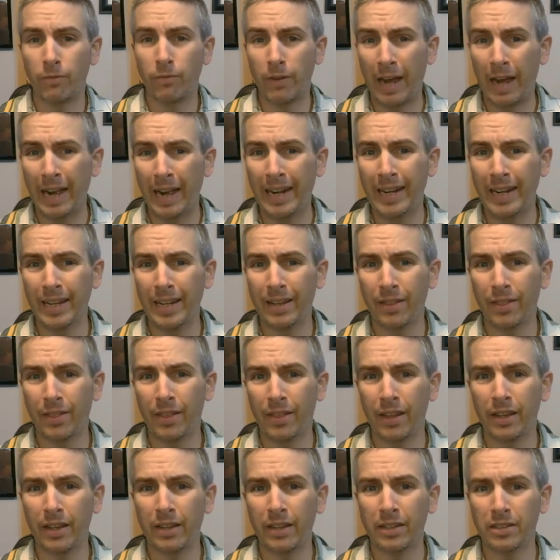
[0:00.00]
finding
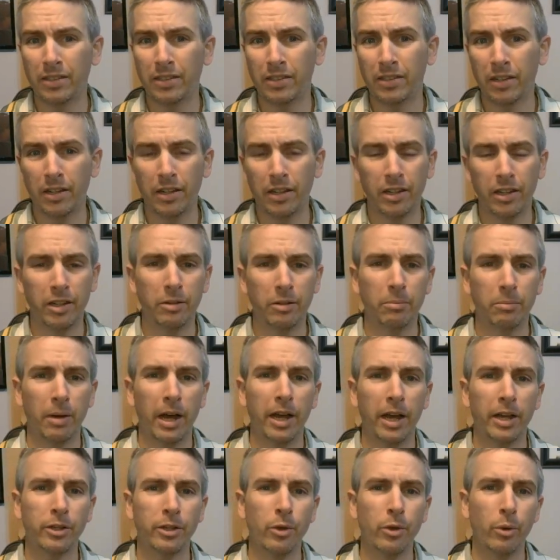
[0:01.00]
things in
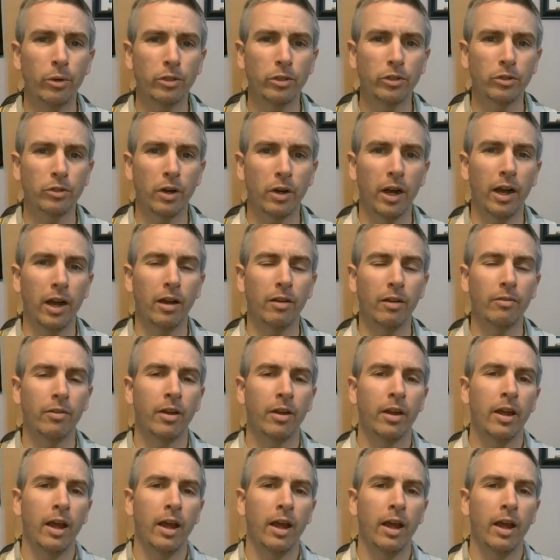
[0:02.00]
my Google Drive.